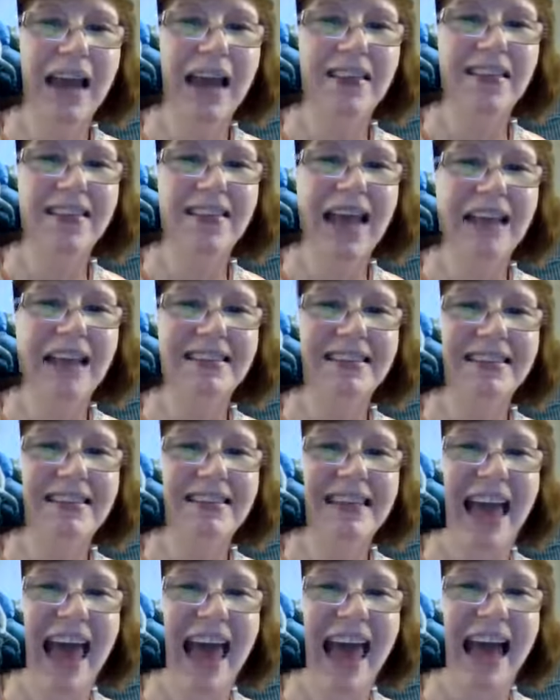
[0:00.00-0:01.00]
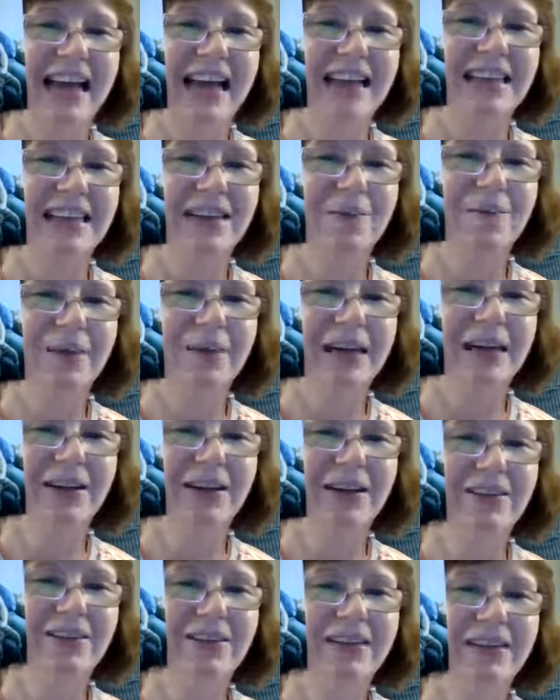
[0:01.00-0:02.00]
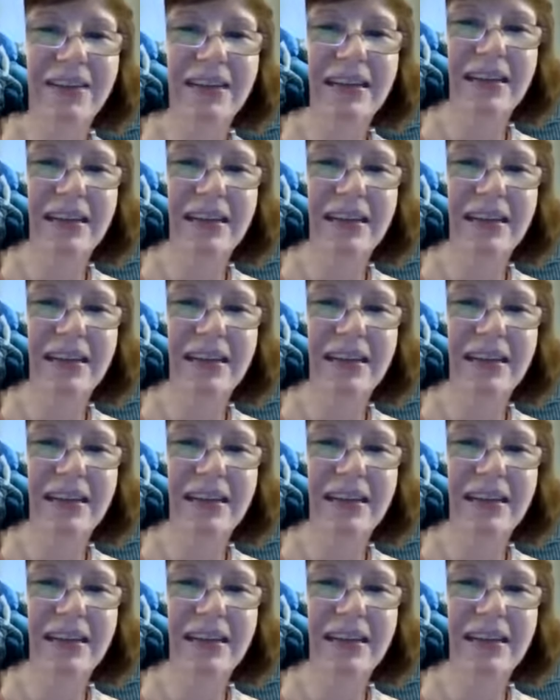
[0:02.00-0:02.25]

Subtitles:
And then that's Zach in the middle,